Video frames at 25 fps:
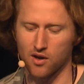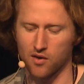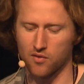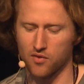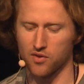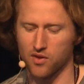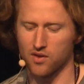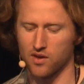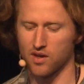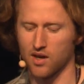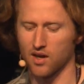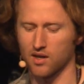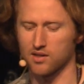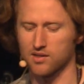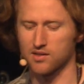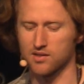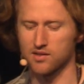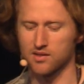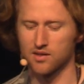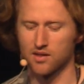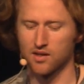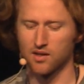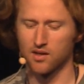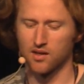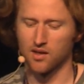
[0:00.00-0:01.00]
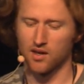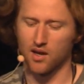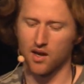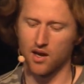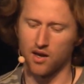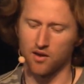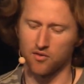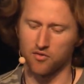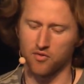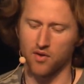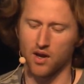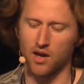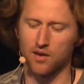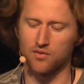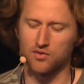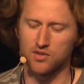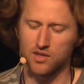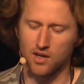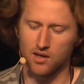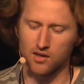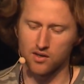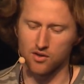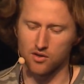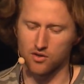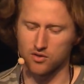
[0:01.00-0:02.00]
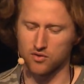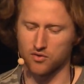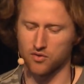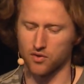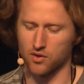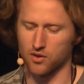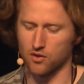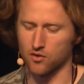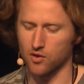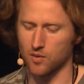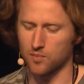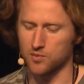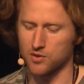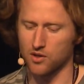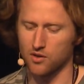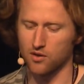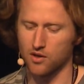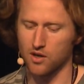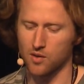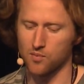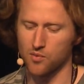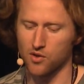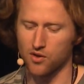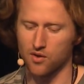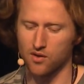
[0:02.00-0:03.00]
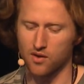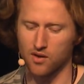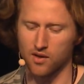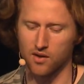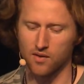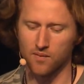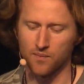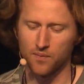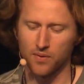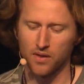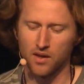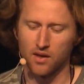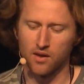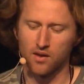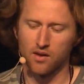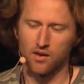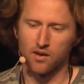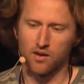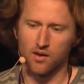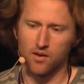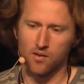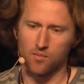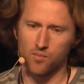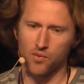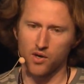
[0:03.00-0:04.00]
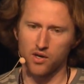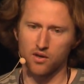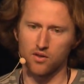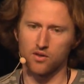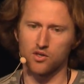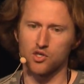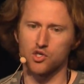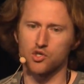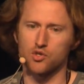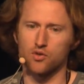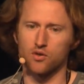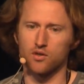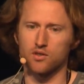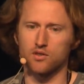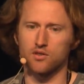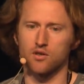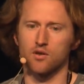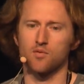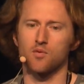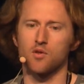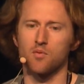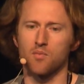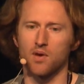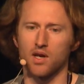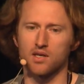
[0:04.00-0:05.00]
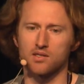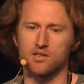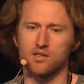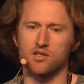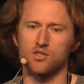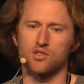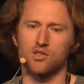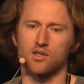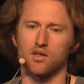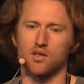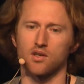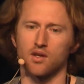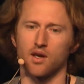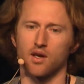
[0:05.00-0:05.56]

over the next 5-10 years for the crypto community. But in the short term, the message that